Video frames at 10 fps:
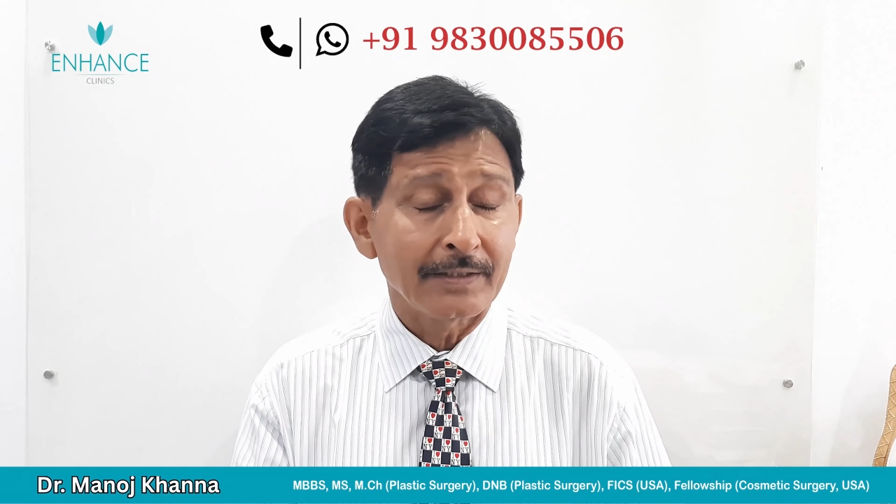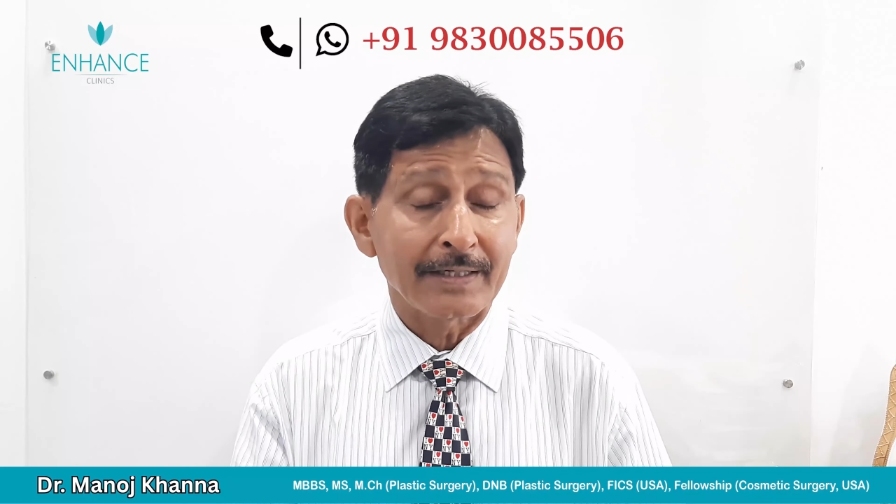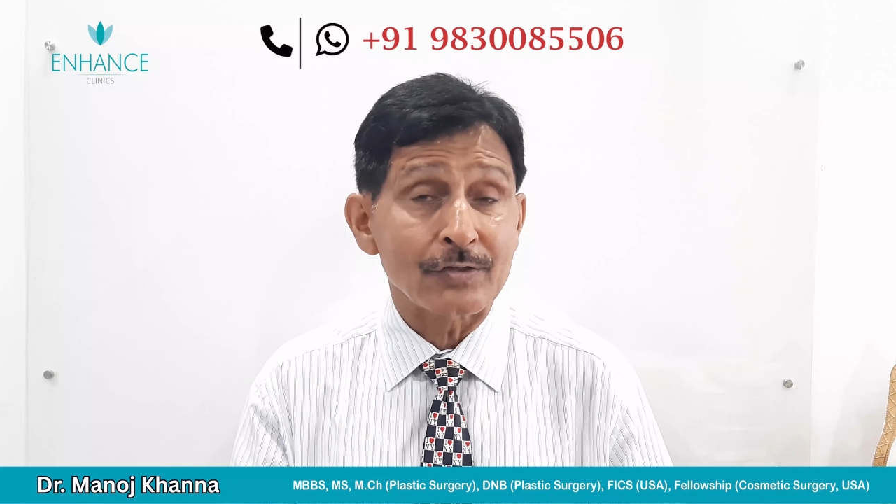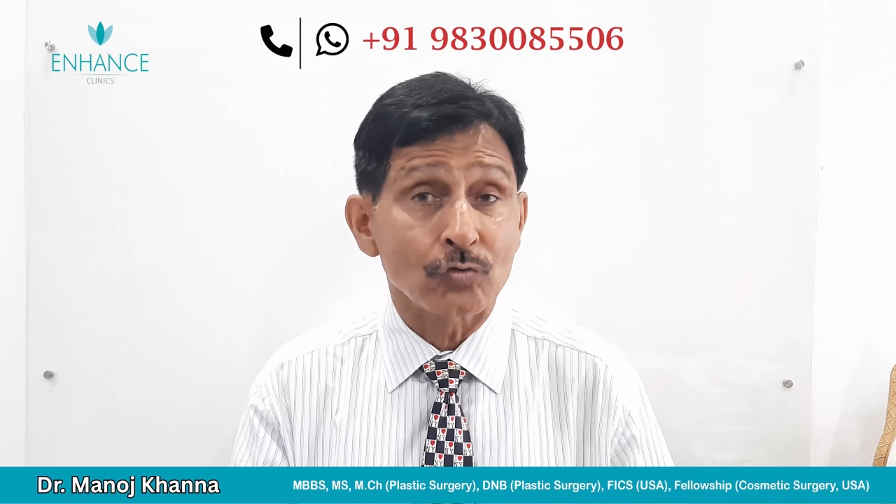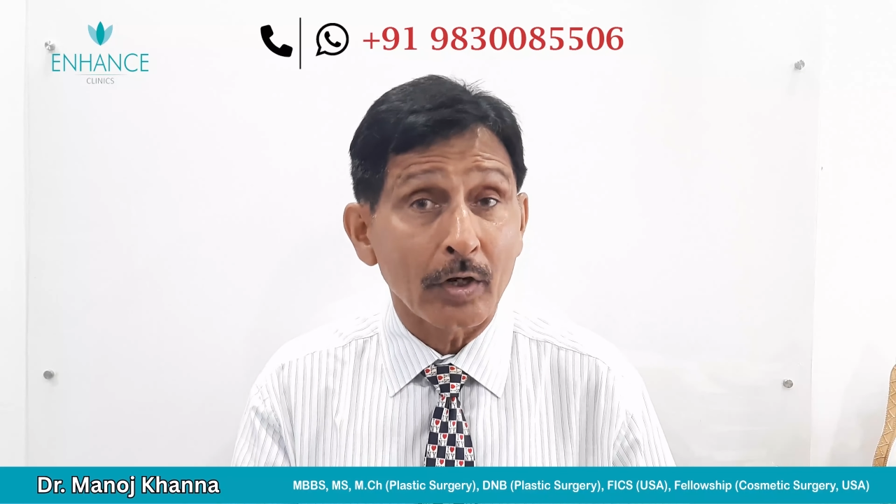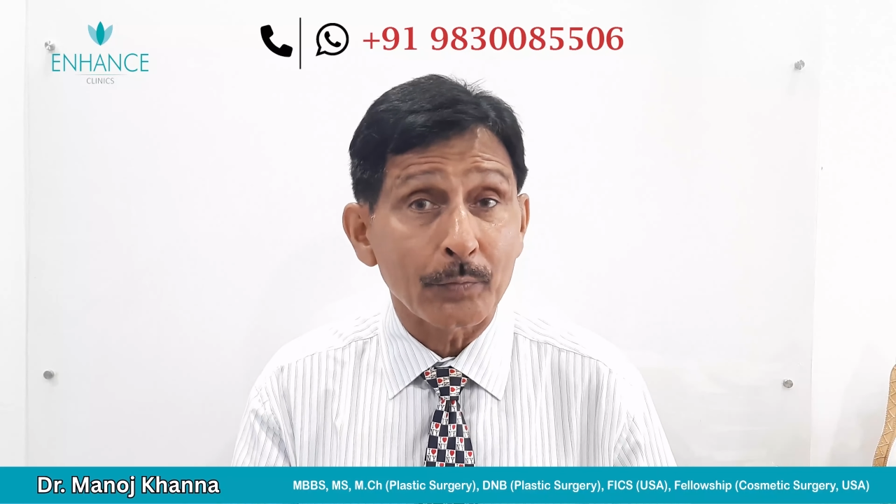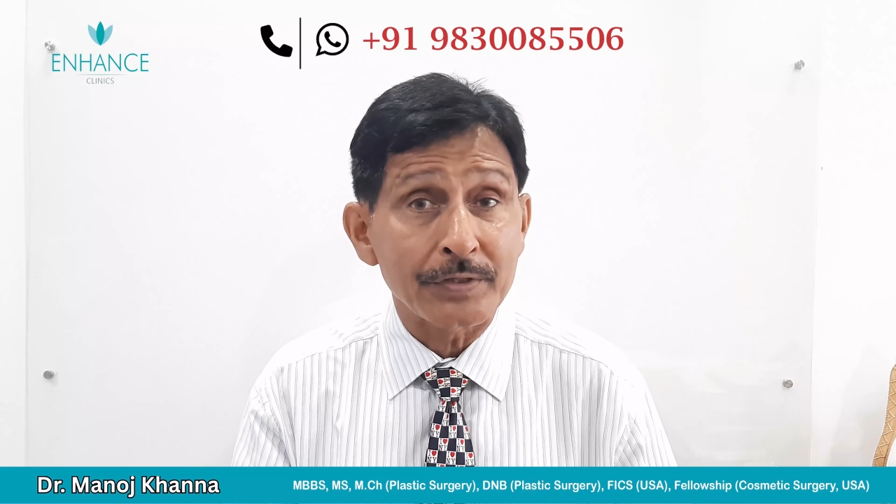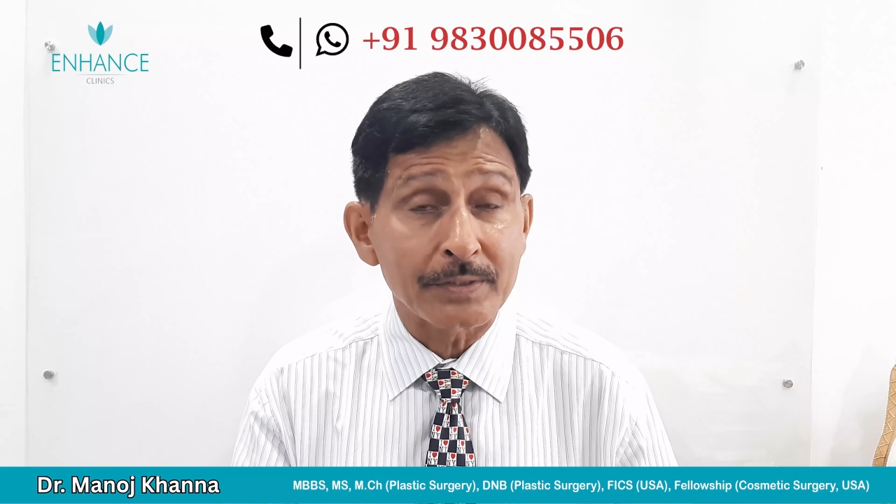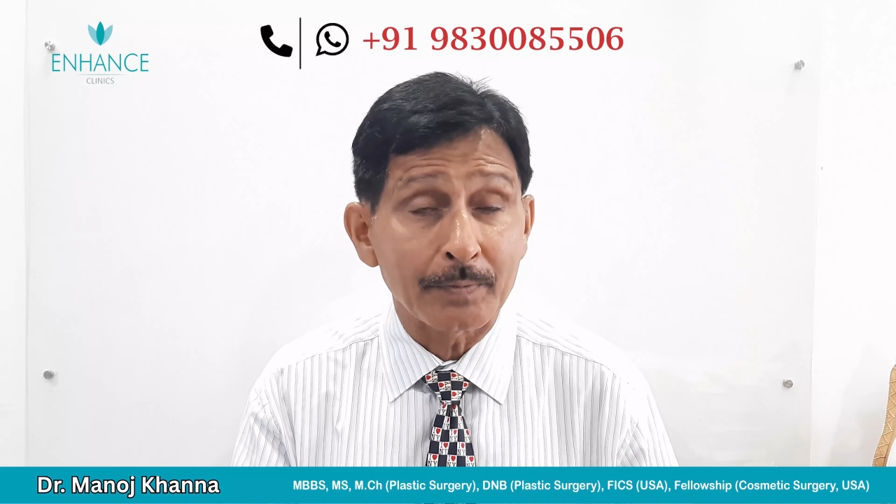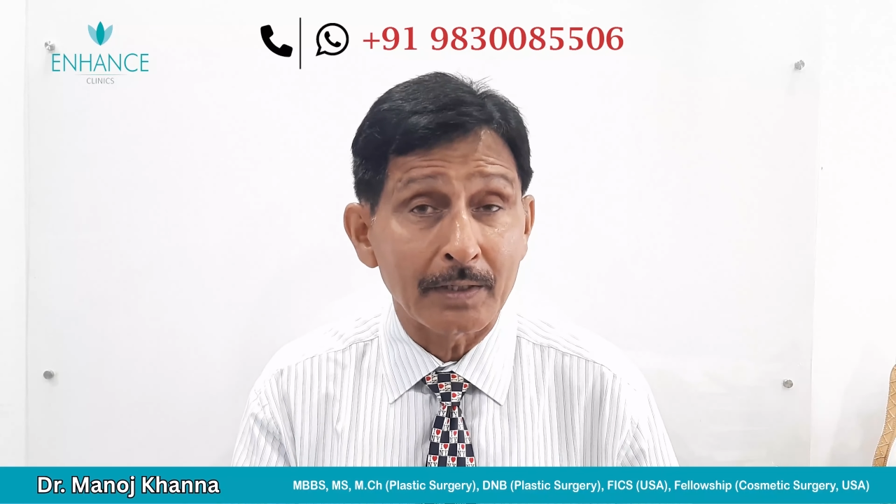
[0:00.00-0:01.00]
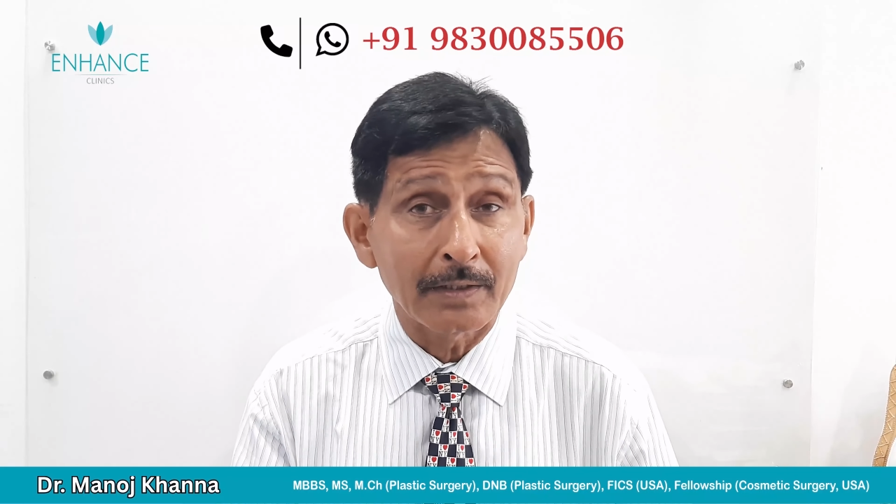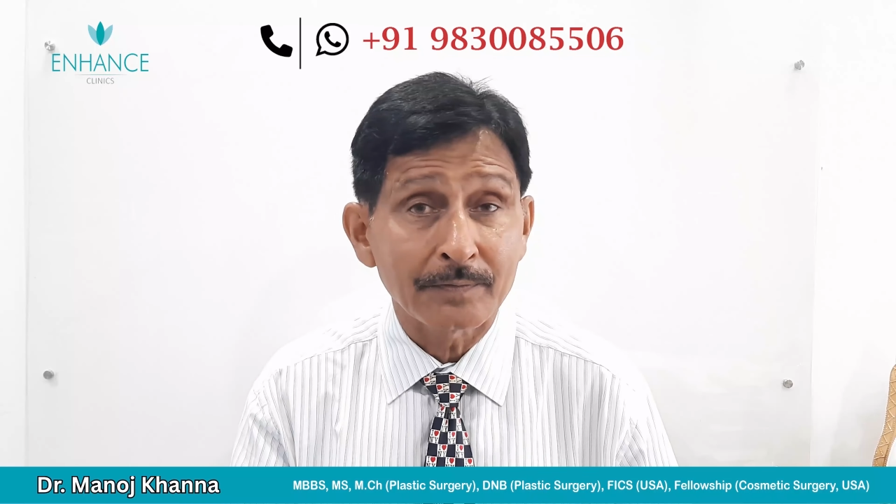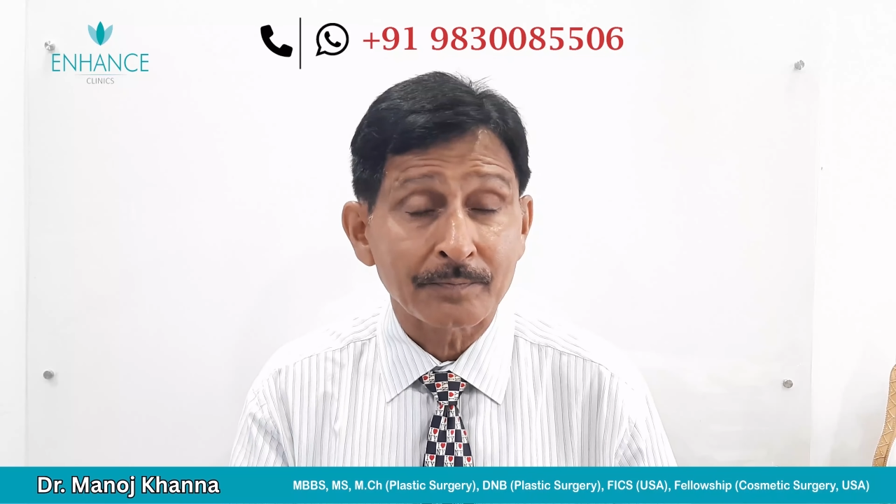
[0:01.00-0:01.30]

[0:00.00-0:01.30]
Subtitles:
it's not visible